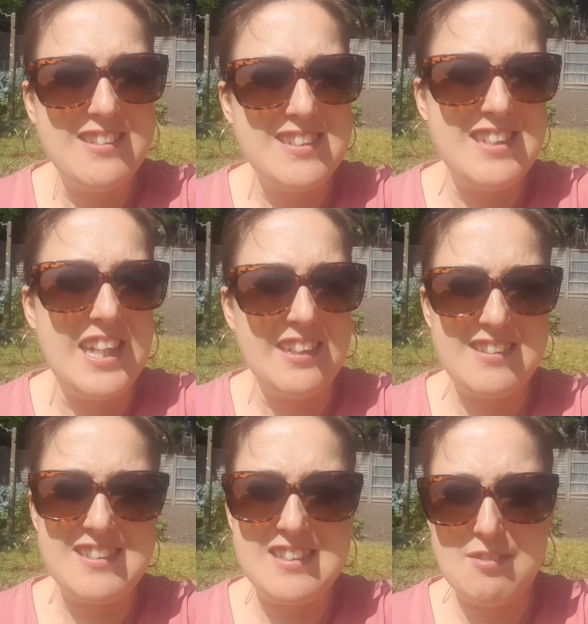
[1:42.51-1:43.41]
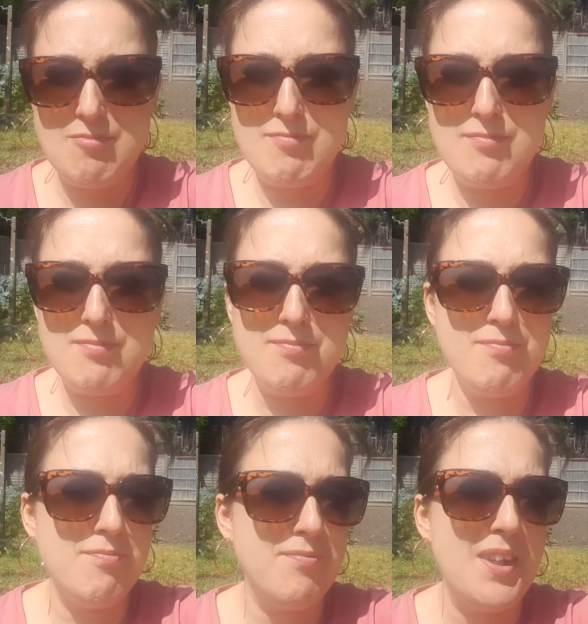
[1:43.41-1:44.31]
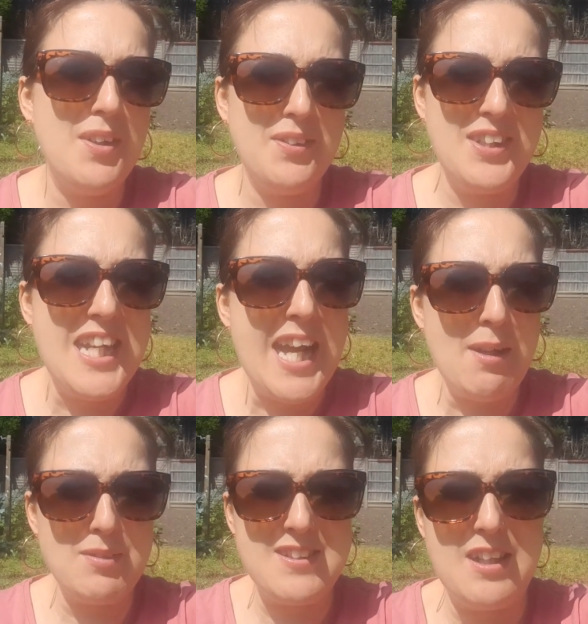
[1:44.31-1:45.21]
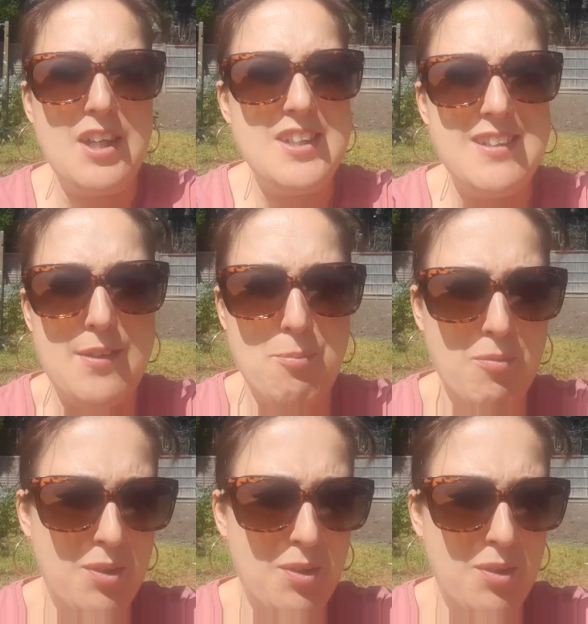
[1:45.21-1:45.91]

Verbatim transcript: sit on the outside as